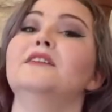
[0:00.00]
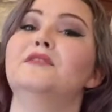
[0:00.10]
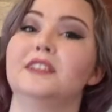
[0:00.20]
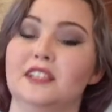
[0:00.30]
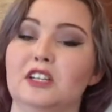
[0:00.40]

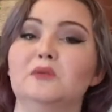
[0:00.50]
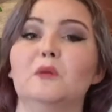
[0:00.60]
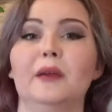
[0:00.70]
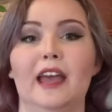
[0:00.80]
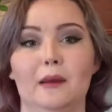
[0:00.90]
physicians will
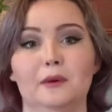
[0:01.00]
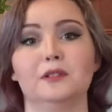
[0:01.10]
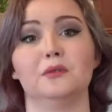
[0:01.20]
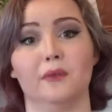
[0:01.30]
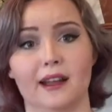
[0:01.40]
be able
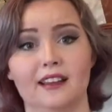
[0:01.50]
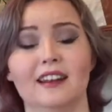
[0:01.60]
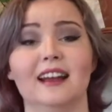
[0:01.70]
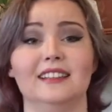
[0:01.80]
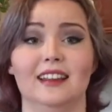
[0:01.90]
to
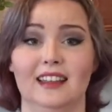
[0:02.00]
recognize it